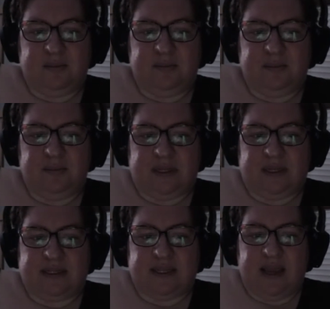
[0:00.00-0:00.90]
put to
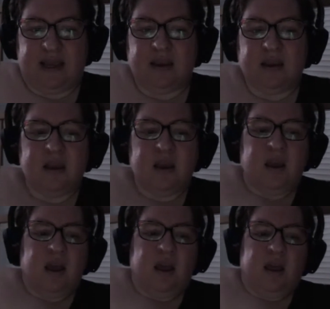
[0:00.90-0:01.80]
the side.
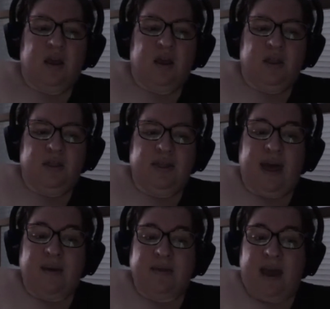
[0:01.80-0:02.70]

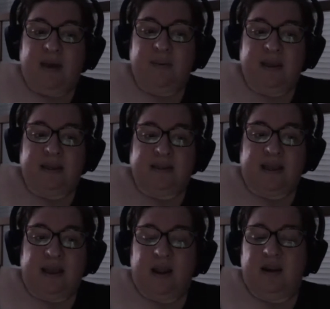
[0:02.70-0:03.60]
That being
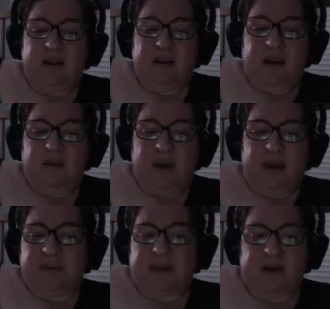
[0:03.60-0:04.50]
said, I'm not
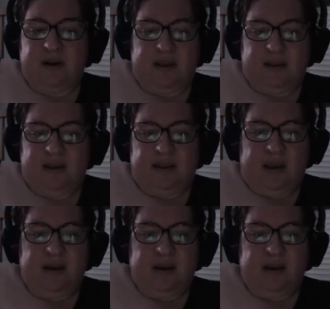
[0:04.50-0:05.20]
upset or anything like that.